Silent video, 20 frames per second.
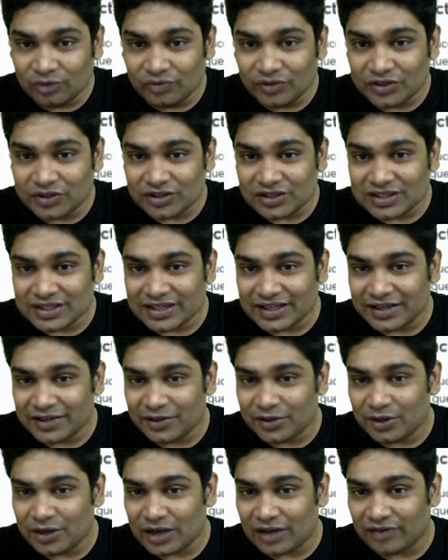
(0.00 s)
which will say, do
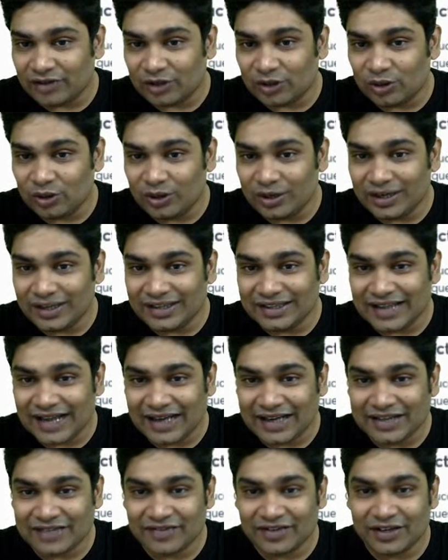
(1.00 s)
you have a code?
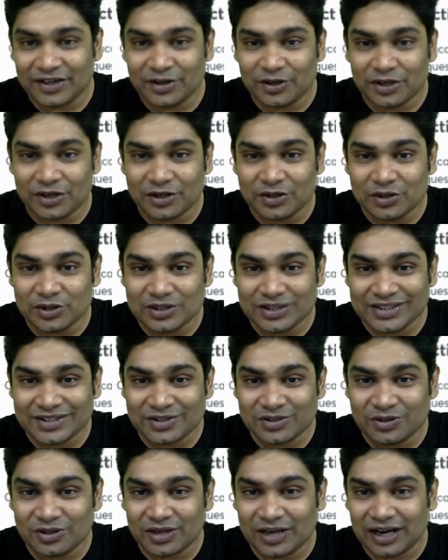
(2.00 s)
That is where you can use this
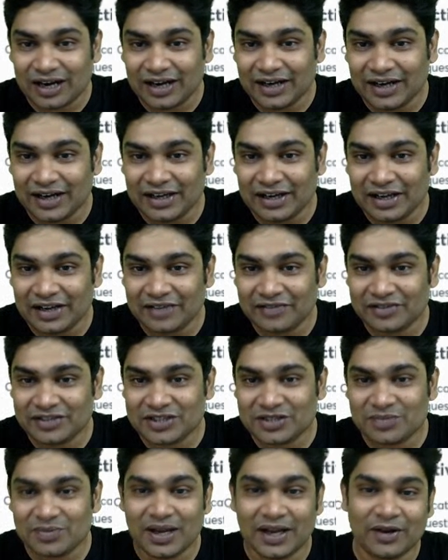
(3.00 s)
code, RD Live. This
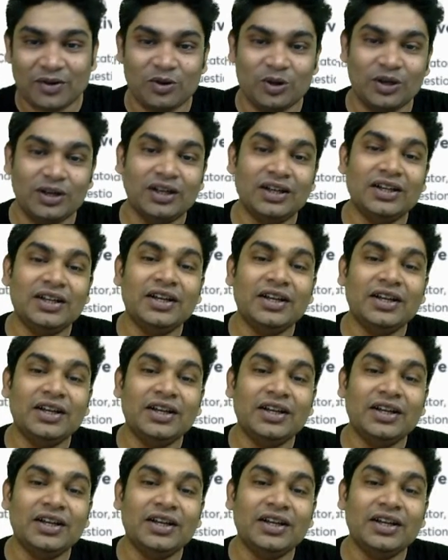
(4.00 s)
is my code.